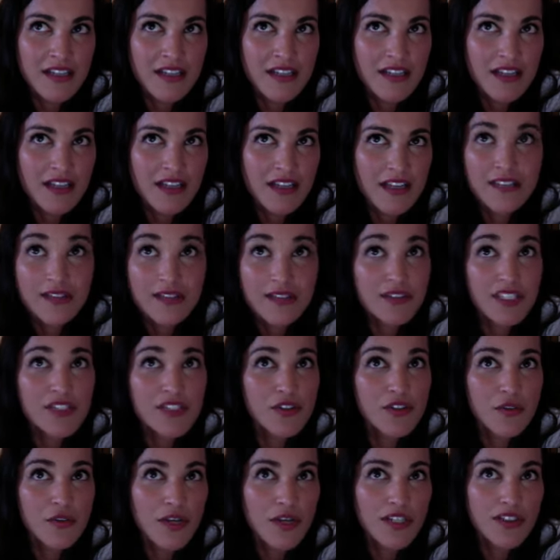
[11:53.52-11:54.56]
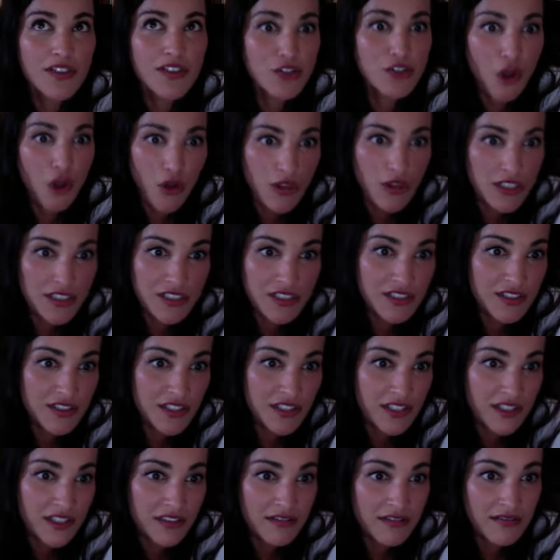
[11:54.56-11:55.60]
there was just so much knowledge
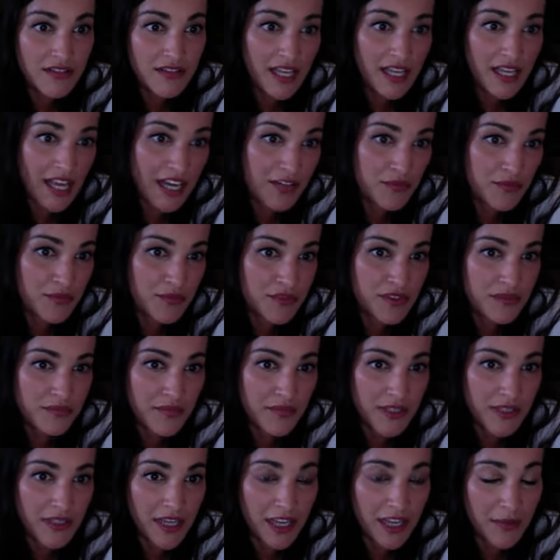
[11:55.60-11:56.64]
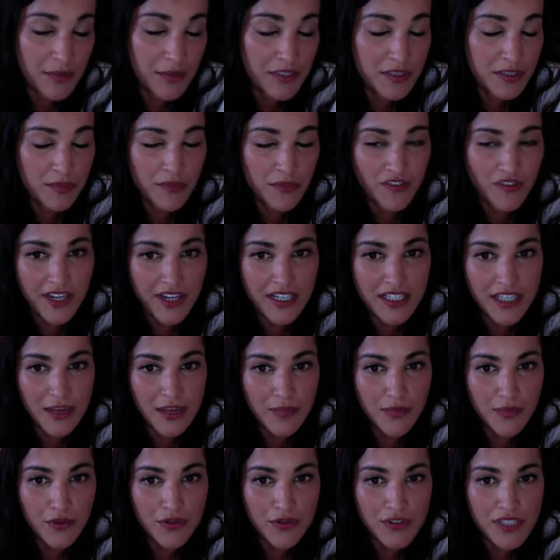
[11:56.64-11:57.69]
that like Adam was able to provide in that
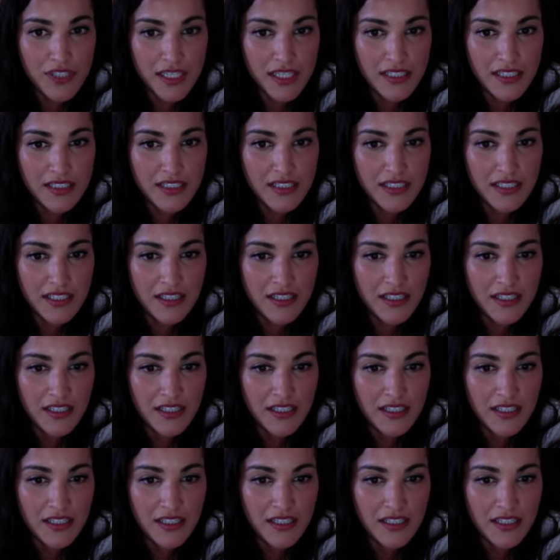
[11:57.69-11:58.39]
process, that